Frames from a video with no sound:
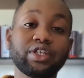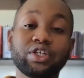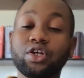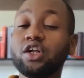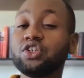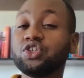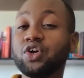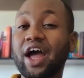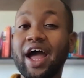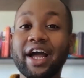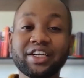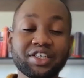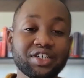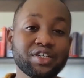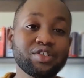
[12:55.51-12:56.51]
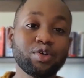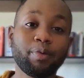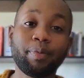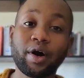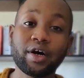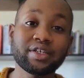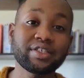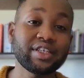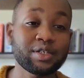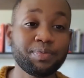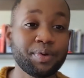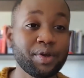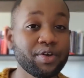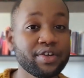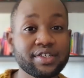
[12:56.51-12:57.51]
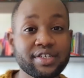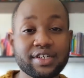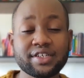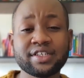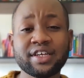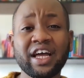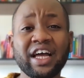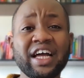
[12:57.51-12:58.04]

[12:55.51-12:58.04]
acknowledge your actions, your past experiences.